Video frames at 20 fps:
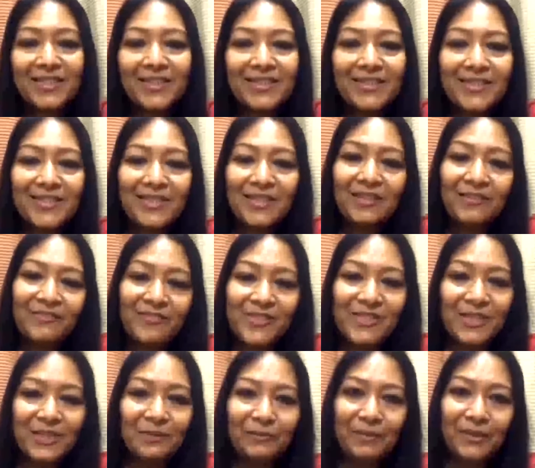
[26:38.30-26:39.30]
Stay
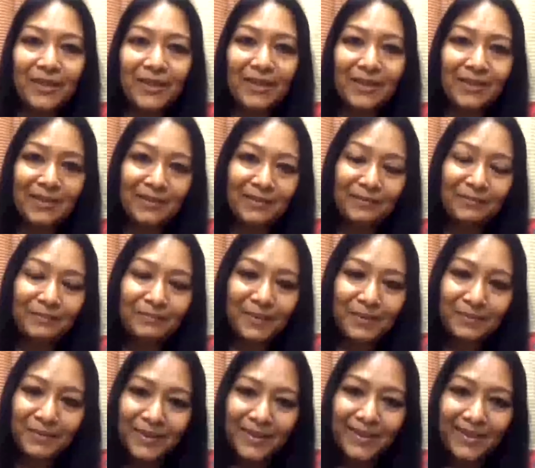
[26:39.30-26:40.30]
safe, stay well.
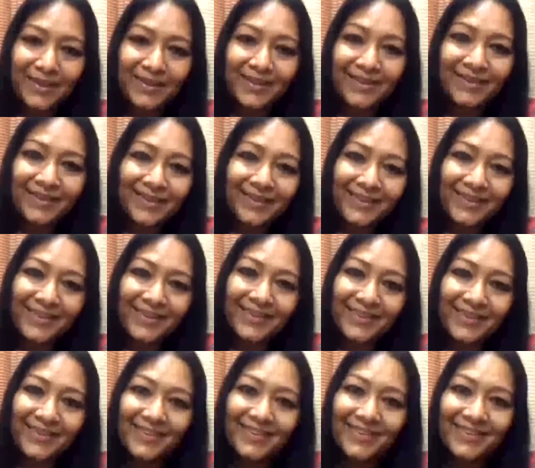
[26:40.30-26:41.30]
Bye-bye.
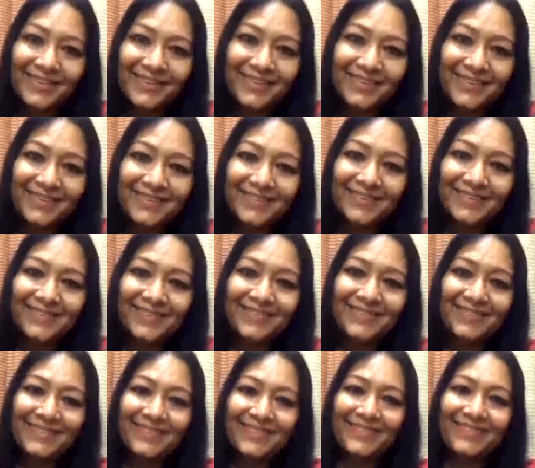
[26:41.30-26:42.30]

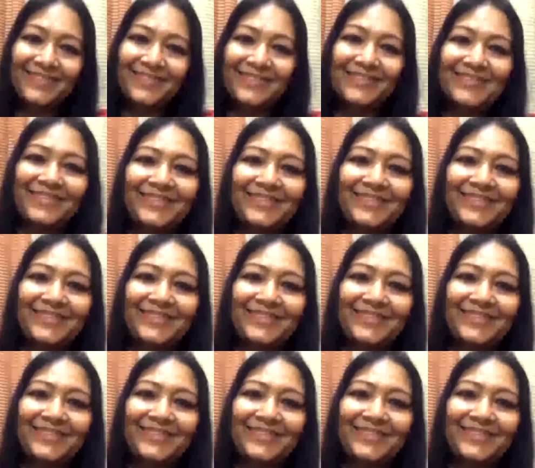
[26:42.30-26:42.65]
Bye-bye.